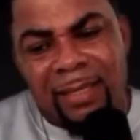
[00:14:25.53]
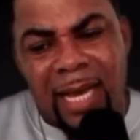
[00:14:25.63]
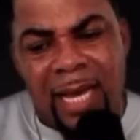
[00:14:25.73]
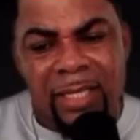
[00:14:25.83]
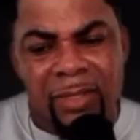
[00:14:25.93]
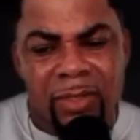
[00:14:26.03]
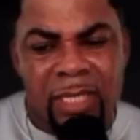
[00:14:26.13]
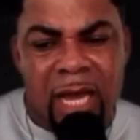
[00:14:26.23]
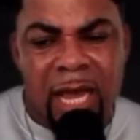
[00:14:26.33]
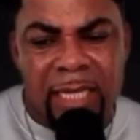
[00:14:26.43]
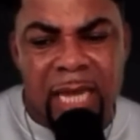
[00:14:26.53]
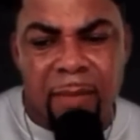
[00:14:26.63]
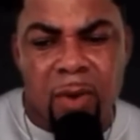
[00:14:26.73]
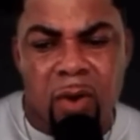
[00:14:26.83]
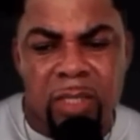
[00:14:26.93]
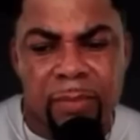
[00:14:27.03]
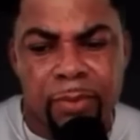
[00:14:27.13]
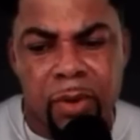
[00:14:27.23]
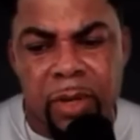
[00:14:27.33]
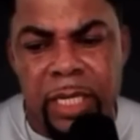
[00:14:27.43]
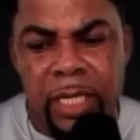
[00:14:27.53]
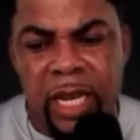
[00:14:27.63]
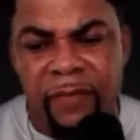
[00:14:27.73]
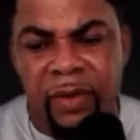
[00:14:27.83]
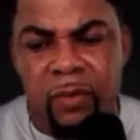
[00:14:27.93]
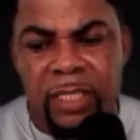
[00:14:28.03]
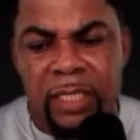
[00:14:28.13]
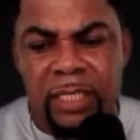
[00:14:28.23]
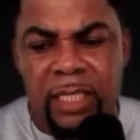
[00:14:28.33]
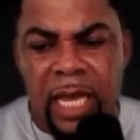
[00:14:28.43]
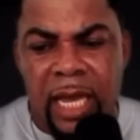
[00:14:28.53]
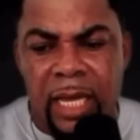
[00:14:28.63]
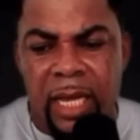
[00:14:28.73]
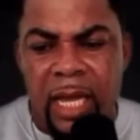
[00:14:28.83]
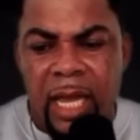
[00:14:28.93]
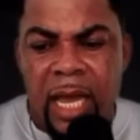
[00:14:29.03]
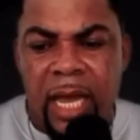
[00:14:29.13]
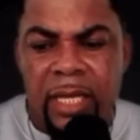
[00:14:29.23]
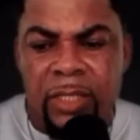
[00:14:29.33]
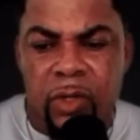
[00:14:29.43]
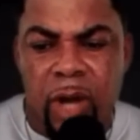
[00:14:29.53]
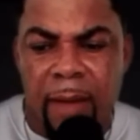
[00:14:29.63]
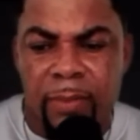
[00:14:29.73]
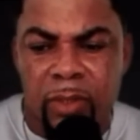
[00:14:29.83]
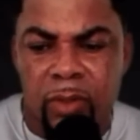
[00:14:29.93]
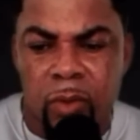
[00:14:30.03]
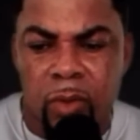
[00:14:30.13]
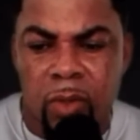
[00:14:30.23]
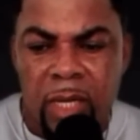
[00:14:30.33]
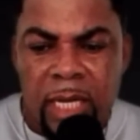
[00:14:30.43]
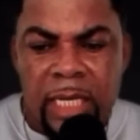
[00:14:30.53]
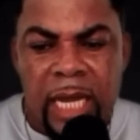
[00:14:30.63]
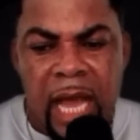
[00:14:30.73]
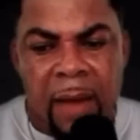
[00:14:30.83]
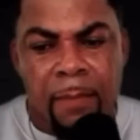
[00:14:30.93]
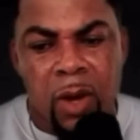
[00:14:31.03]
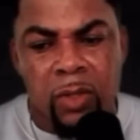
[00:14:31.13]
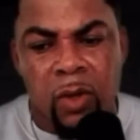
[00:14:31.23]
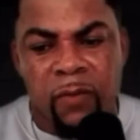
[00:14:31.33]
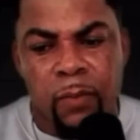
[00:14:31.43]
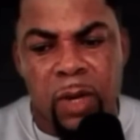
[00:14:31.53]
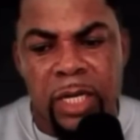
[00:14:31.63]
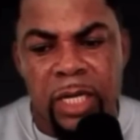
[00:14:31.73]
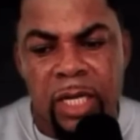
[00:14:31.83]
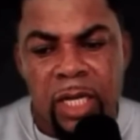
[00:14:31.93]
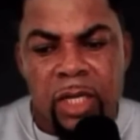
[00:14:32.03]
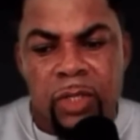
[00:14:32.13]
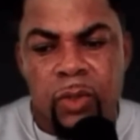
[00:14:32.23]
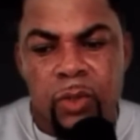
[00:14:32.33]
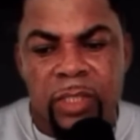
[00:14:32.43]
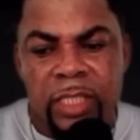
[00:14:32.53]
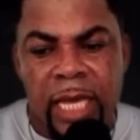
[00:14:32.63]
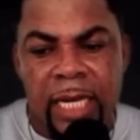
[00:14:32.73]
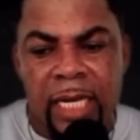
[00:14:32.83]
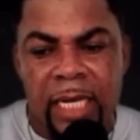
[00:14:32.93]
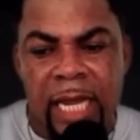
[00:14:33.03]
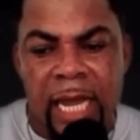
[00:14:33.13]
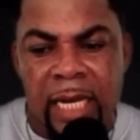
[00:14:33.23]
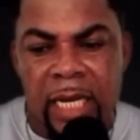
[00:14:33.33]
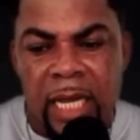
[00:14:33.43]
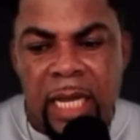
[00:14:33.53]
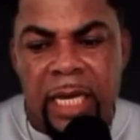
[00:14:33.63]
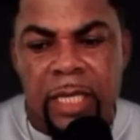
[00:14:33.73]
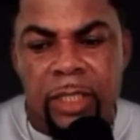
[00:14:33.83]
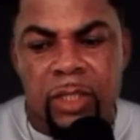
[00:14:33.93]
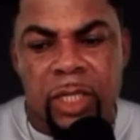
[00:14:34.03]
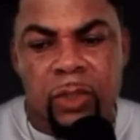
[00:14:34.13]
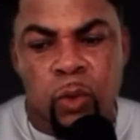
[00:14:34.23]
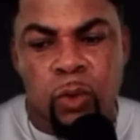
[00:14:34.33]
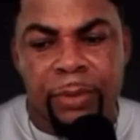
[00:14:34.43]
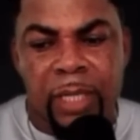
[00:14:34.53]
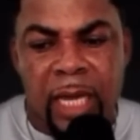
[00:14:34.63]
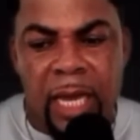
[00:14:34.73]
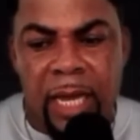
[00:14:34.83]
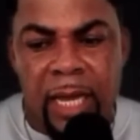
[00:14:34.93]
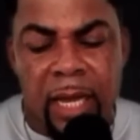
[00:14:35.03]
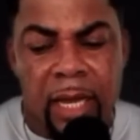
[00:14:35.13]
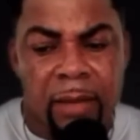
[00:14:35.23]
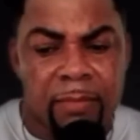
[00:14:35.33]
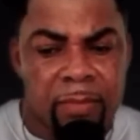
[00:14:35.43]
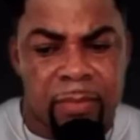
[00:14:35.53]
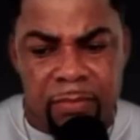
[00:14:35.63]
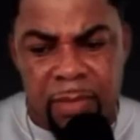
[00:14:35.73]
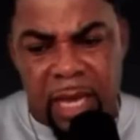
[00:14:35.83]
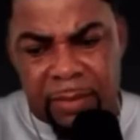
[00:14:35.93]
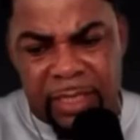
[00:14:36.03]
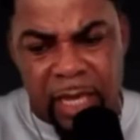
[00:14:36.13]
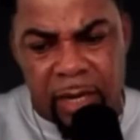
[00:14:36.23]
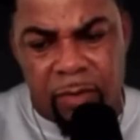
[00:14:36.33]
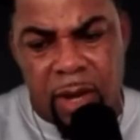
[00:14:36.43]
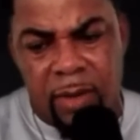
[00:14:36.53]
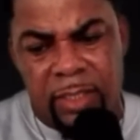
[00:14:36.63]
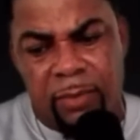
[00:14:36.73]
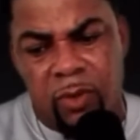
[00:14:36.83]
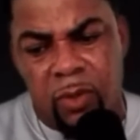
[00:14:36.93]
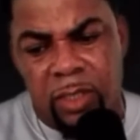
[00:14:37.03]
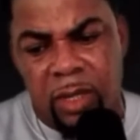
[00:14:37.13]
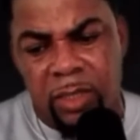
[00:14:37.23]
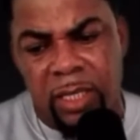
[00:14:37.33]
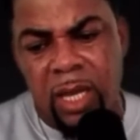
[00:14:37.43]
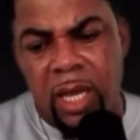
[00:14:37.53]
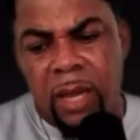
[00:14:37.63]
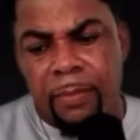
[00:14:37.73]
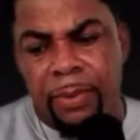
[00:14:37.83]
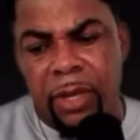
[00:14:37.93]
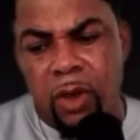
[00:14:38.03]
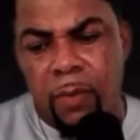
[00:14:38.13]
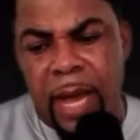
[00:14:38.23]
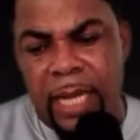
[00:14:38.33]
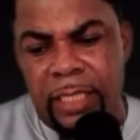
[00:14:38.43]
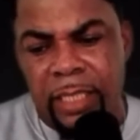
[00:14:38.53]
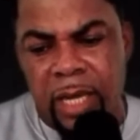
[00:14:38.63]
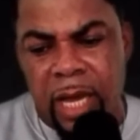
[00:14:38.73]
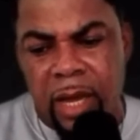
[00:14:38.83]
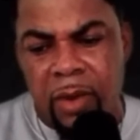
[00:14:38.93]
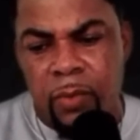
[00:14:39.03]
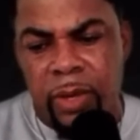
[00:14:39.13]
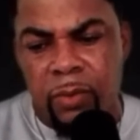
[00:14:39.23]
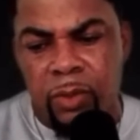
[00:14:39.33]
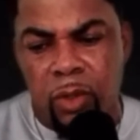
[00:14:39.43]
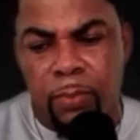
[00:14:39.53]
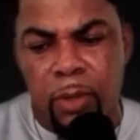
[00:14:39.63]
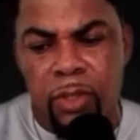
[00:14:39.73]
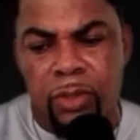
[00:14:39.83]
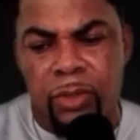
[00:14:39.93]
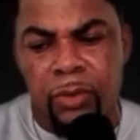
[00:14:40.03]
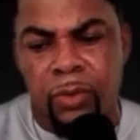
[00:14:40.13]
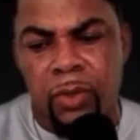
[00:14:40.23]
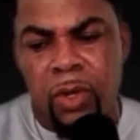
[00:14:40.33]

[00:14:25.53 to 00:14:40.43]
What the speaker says: Andrew Tagbo was bro levy wasn't scrapped, so the amount of money you send then it will be I'm saying no one some knows I'll say bring your party, we will support you,